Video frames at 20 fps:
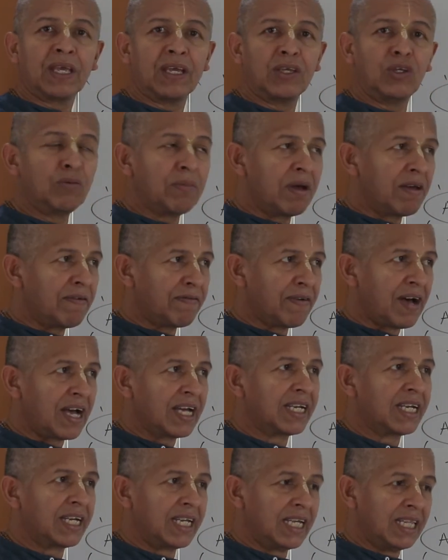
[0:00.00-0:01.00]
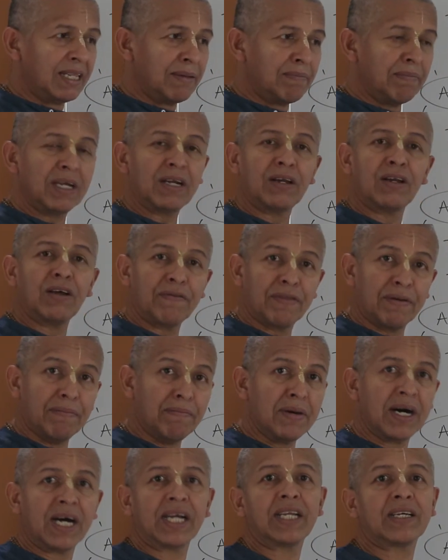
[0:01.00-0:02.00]
you may find it in the middle of the
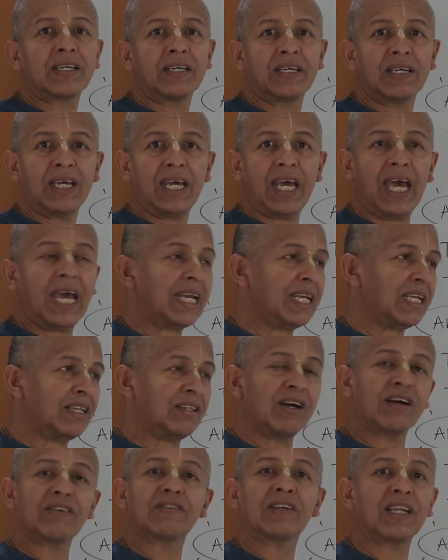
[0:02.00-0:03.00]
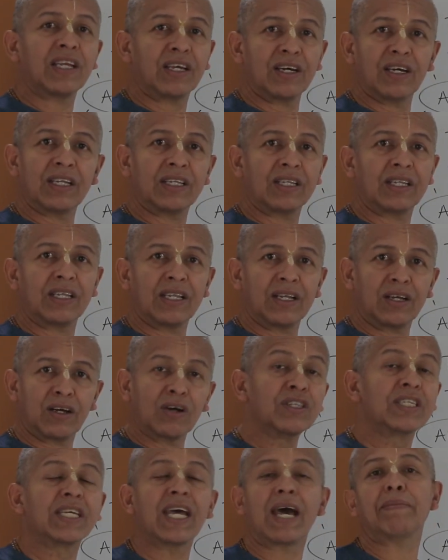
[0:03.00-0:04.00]
mud and it doesn't get
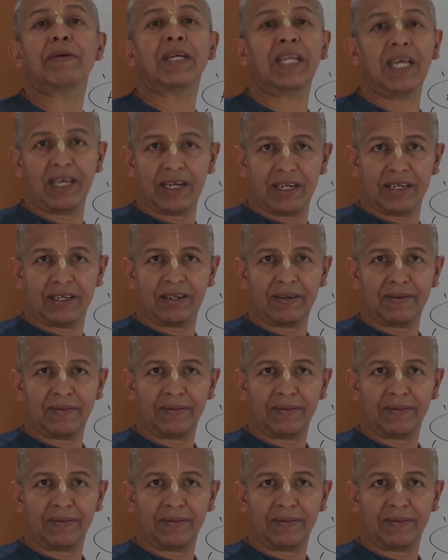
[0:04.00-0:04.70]
contaminated.